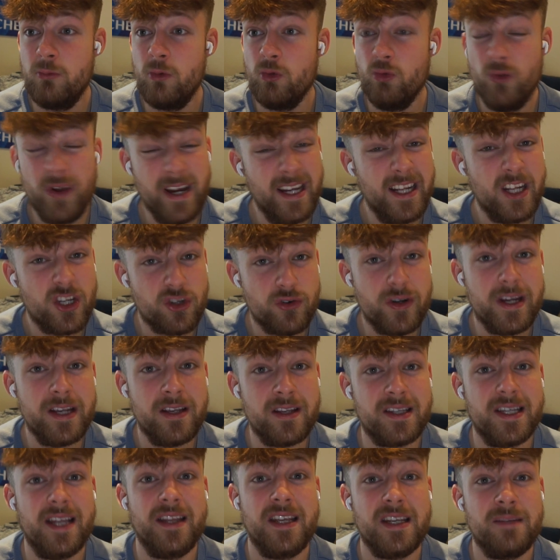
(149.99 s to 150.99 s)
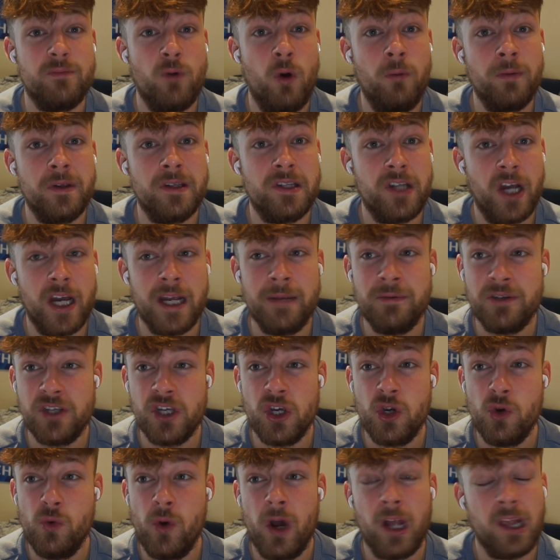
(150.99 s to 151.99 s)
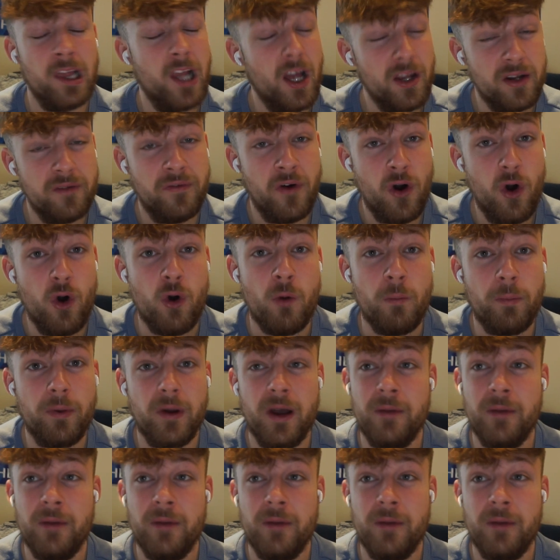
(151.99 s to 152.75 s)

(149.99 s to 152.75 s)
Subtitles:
really treating us at this moment in time to a lot of hope.